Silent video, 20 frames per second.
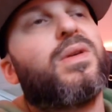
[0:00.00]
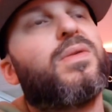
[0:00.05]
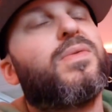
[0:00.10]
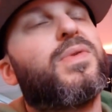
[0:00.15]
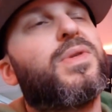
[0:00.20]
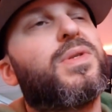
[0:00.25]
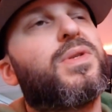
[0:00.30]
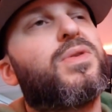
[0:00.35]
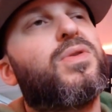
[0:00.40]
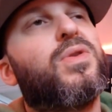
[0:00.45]

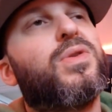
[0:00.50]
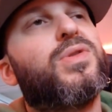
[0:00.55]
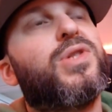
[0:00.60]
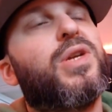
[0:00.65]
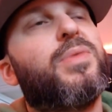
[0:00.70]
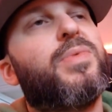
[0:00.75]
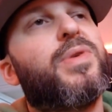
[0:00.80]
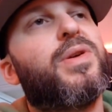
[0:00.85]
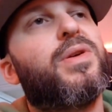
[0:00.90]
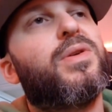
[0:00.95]
what is it called?
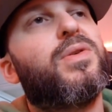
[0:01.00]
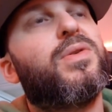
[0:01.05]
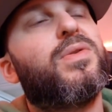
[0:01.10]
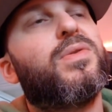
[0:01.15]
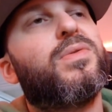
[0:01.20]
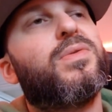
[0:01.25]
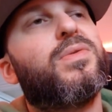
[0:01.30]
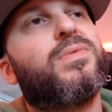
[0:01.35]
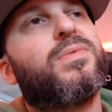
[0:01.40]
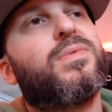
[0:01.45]

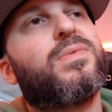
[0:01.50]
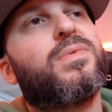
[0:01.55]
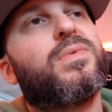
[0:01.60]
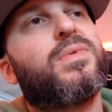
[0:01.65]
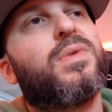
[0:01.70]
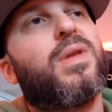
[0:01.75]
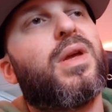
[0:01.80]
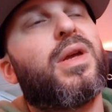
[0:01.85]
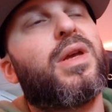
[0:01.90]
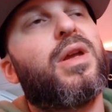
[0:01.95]
JBL,
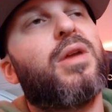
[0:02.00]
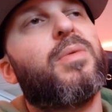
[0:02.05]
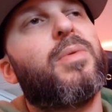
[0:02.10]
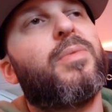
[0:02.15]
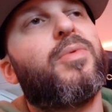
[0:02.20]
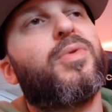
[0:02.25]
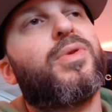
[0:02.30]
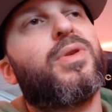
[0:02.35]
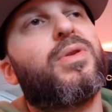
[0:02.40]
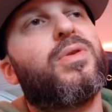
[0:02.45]
I can't
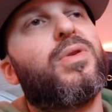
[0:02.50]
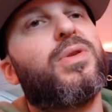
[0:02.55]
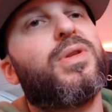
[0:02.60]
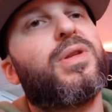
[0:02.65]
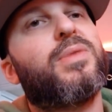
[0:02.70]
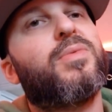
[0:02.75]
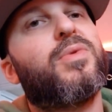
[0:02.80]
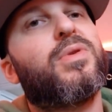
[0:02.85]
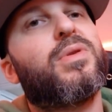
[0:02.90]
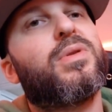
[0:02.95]
remember what they're called
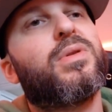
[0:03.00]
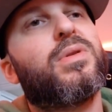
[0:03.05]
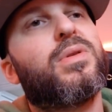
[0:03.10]
anymore.